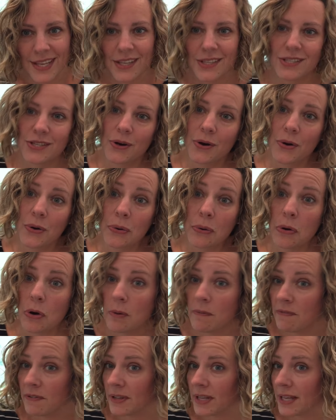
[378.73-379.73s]
So
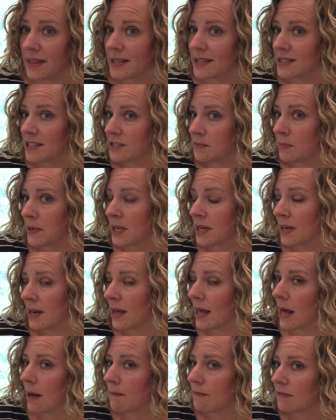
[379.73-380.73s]
hopefully this has been
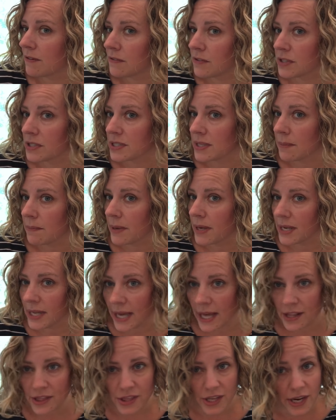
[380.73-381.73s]
helpful for somebody
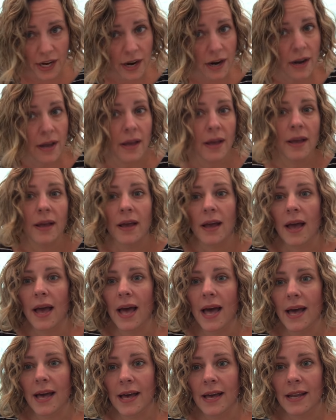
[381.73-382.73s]
out there,
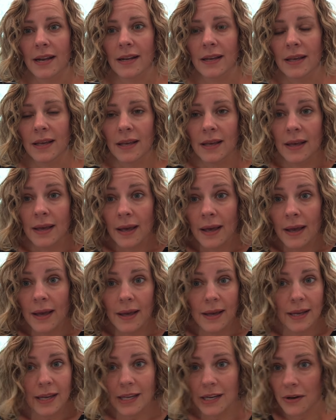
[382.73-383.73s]
and
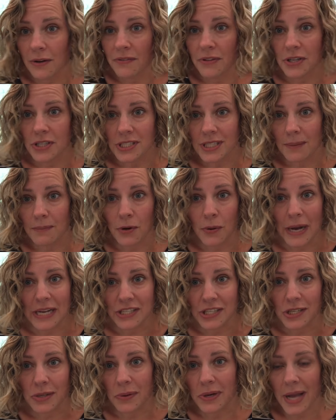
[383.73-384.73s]
you know, if there's some
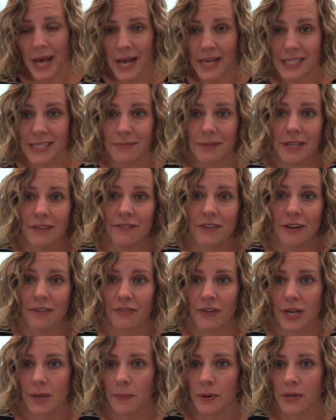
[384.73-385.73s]
question you want to ask me, feel
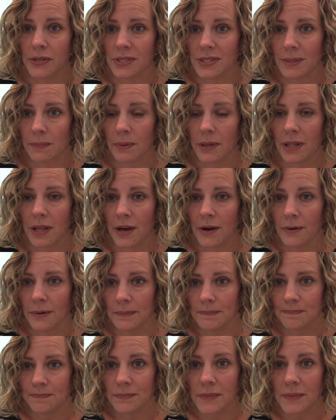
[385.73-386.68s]
free to post it below.